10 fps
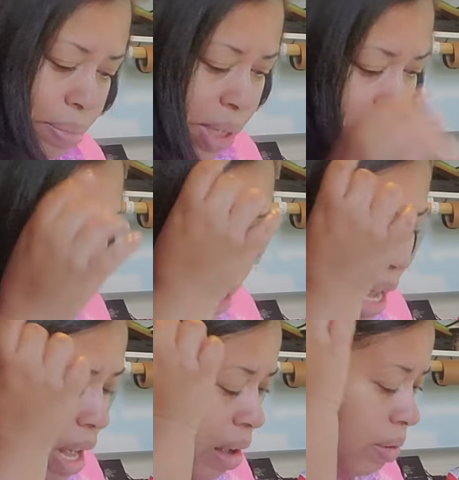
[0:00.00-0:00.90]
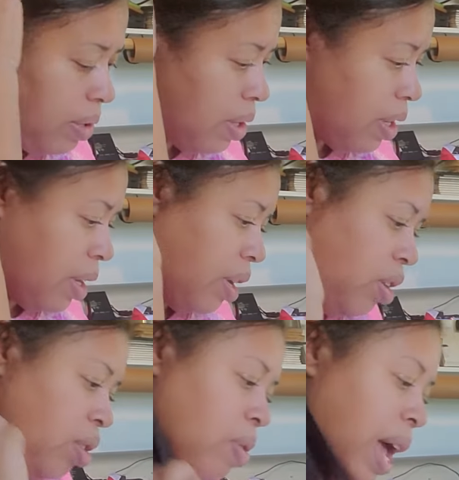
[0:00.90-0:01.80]
telling y'all,
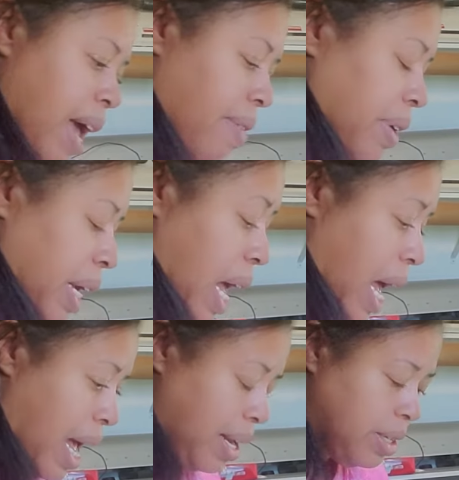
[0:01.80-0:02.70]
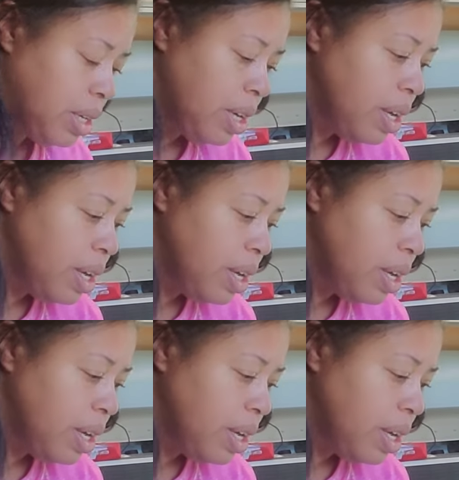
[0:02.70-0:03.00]
you have got